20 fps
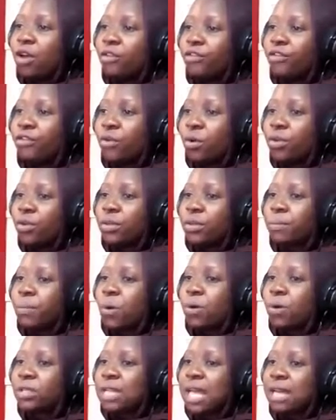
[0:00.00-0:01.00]
for the
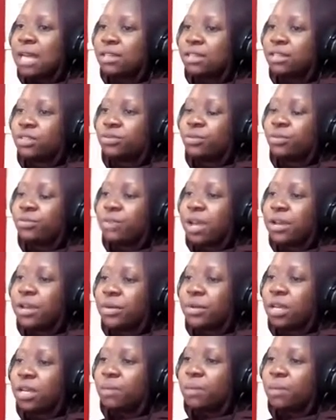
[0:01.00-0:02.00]
Port Harcourt
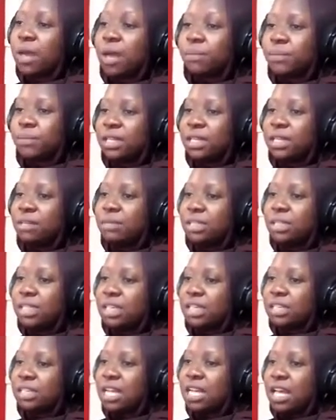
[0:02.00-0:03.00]
Refinery Company
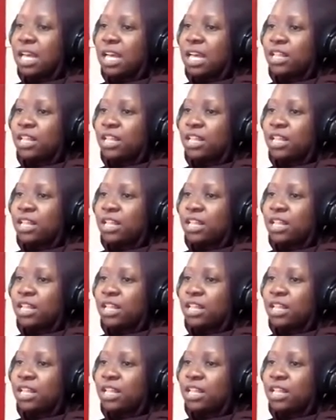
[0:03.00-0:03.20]
Limited,